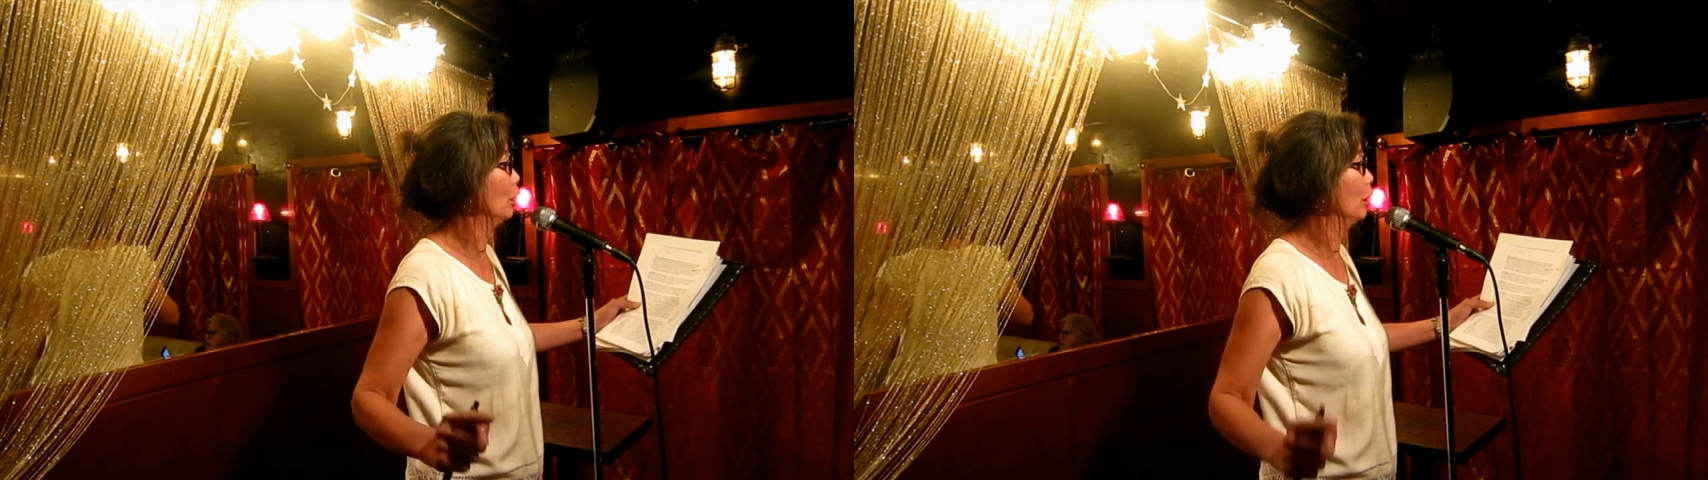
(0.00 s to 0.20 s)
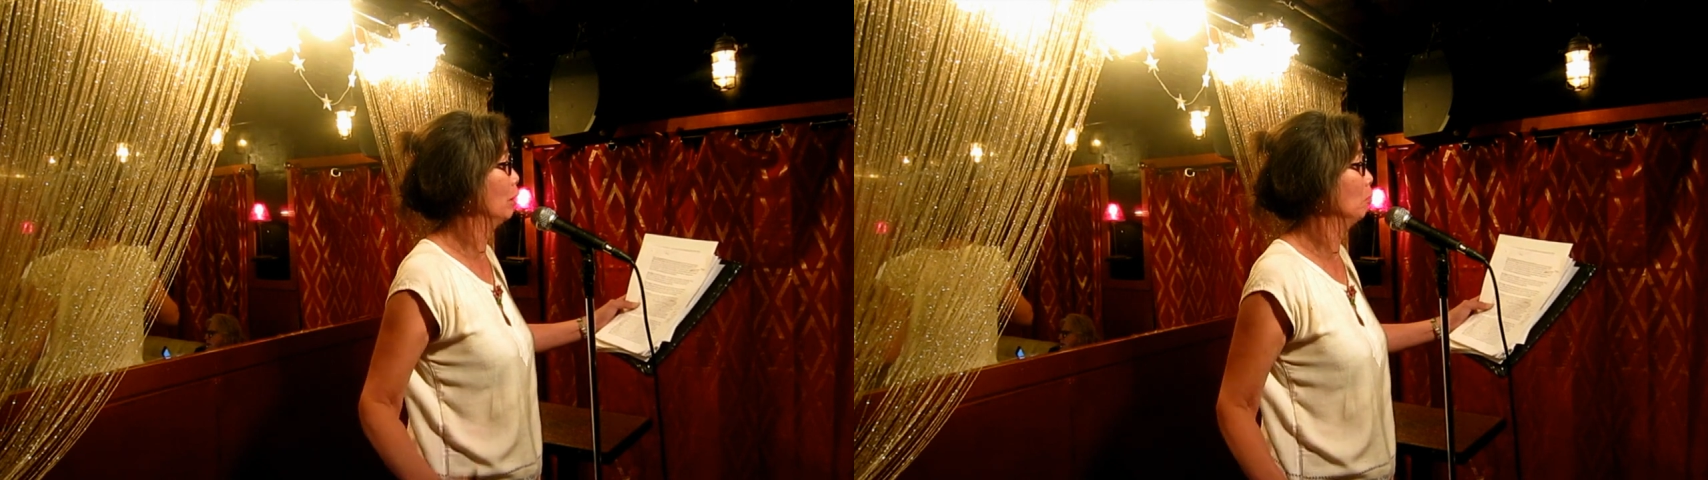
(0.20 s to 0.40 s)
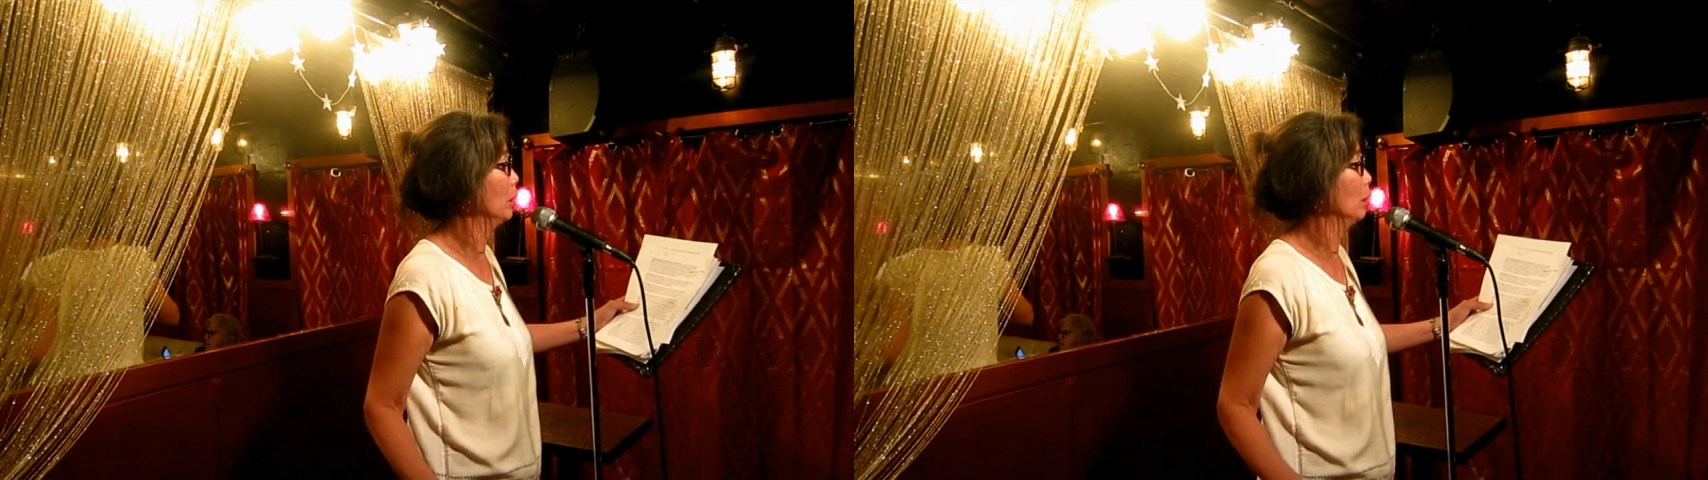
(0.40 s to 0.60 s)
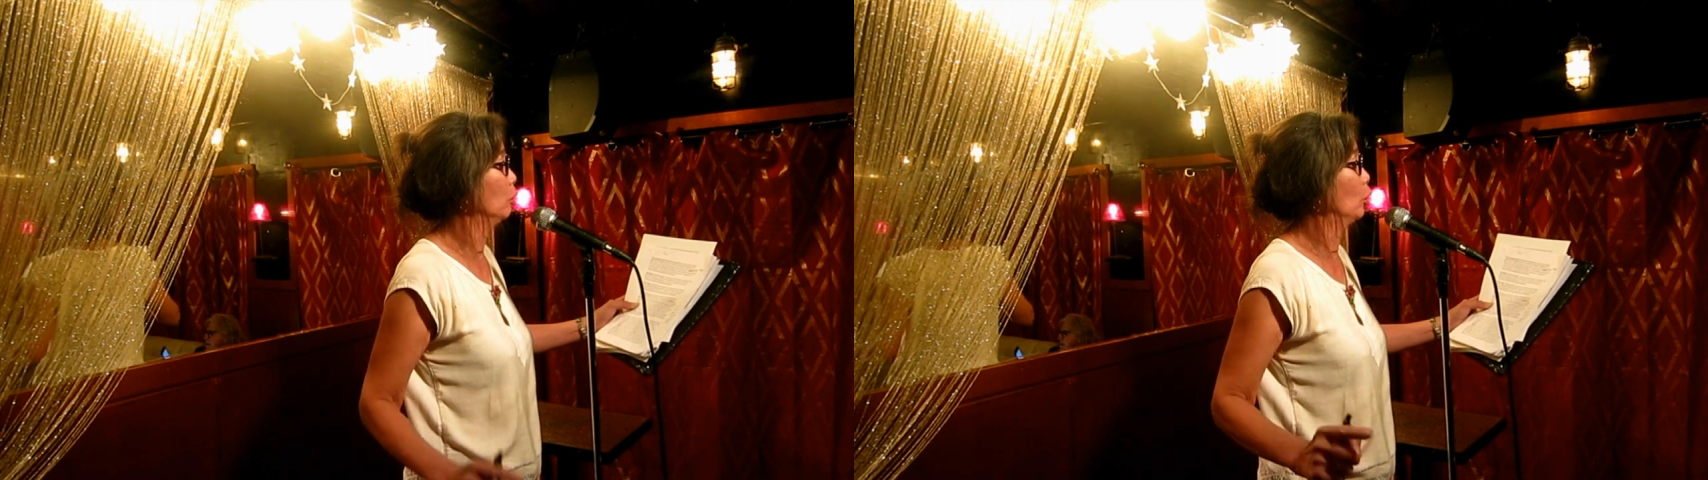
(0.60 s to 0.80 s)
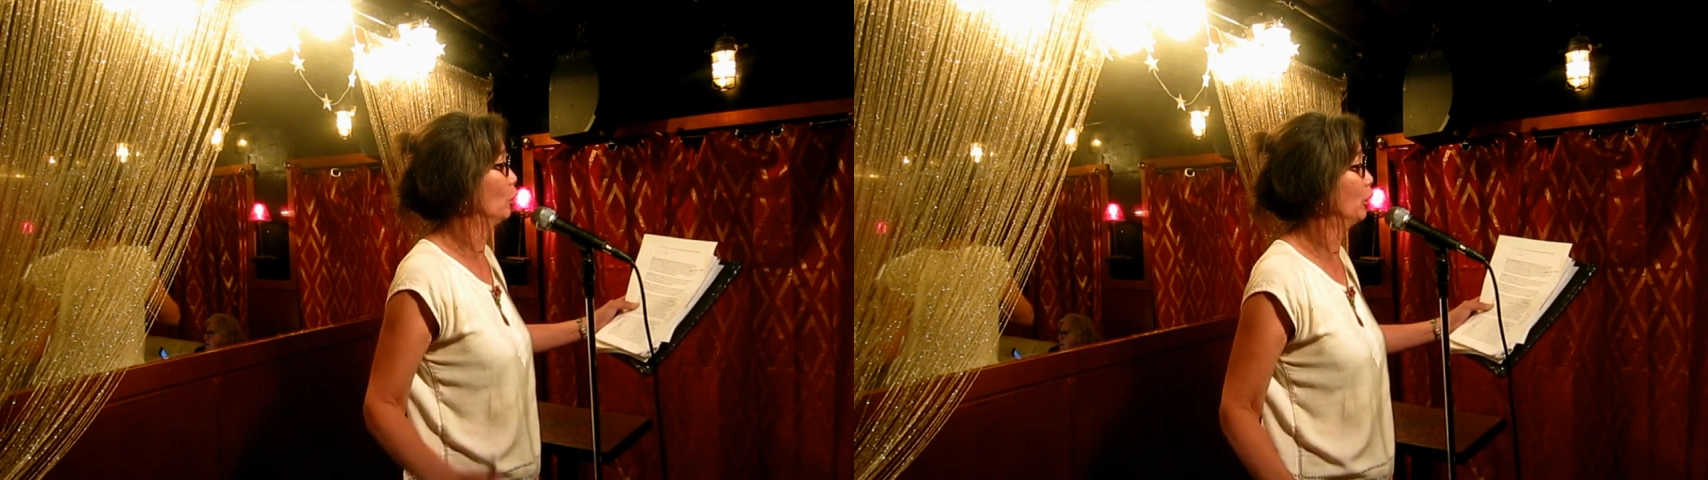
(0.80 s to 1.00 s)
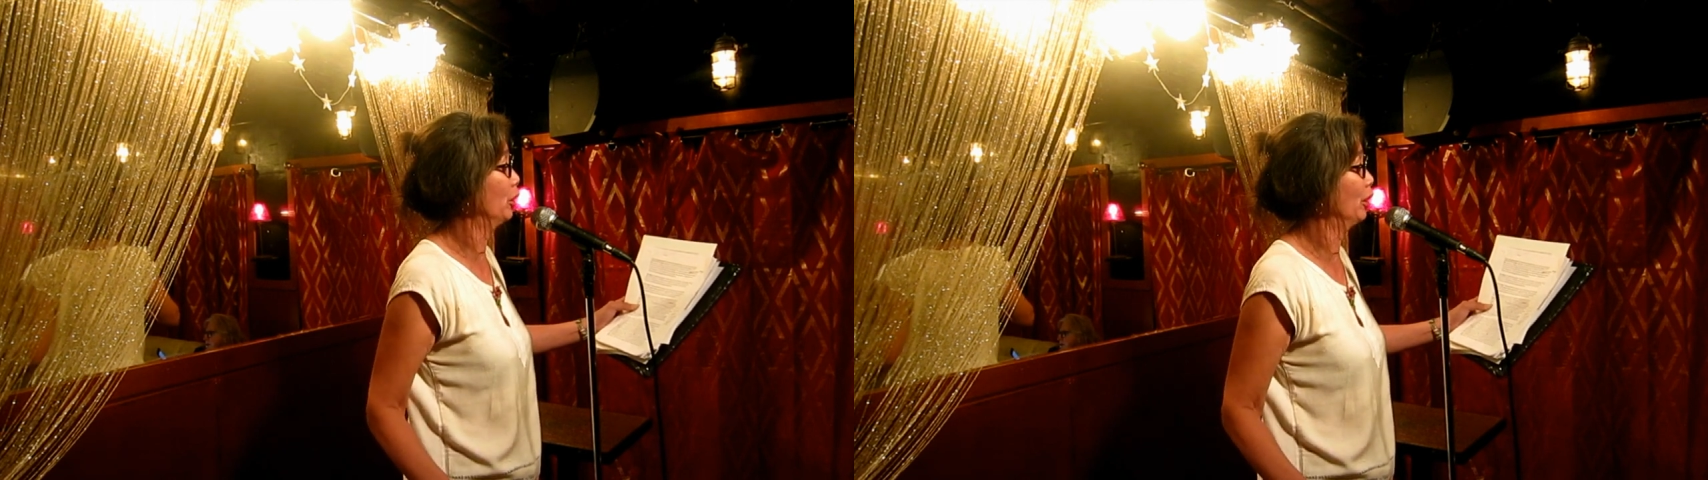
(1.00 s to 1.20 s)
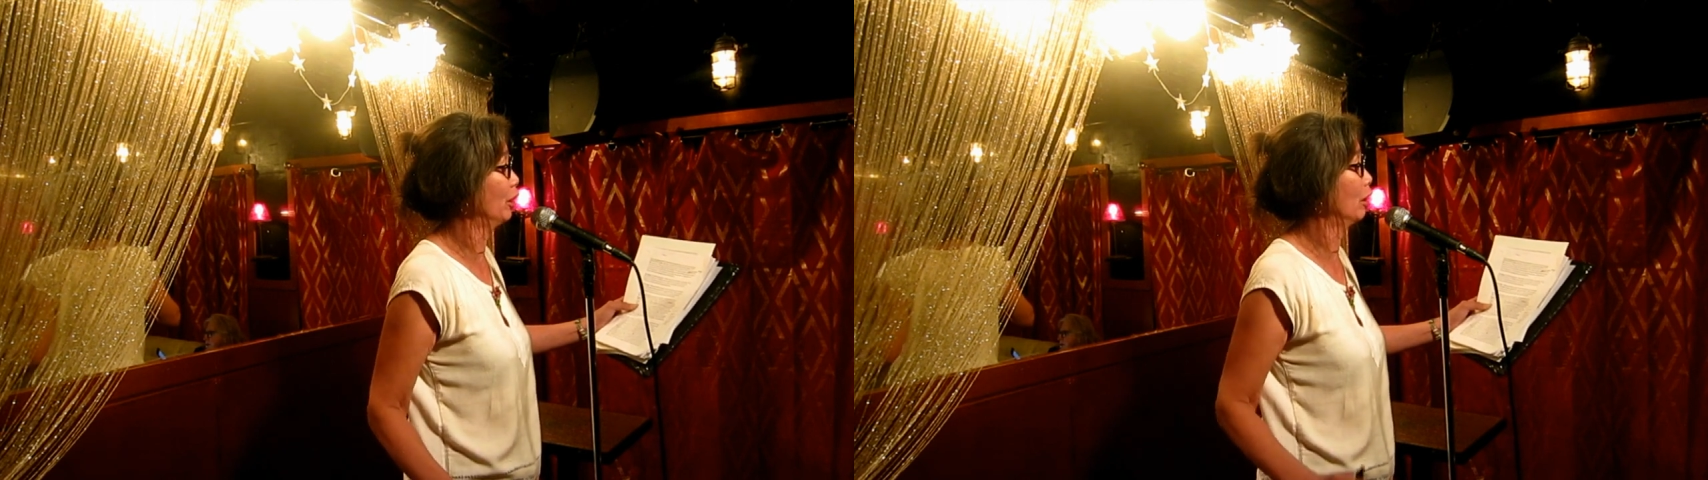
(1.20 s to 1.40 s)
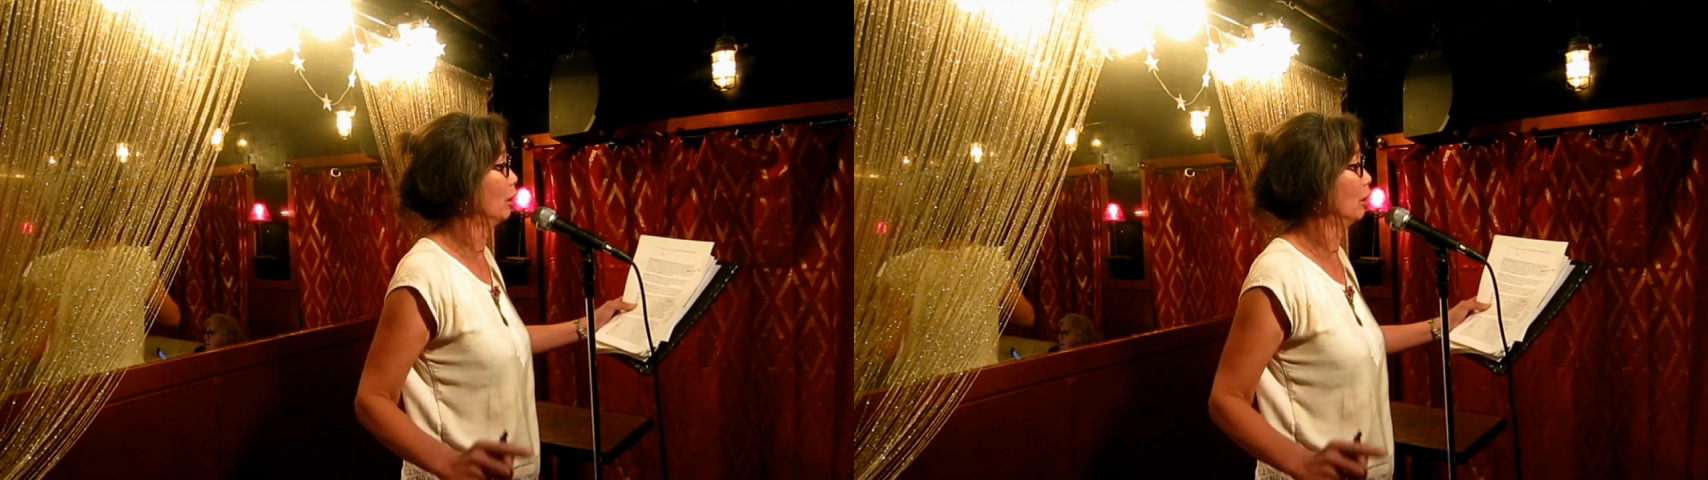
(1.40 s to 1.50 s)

in me to cook,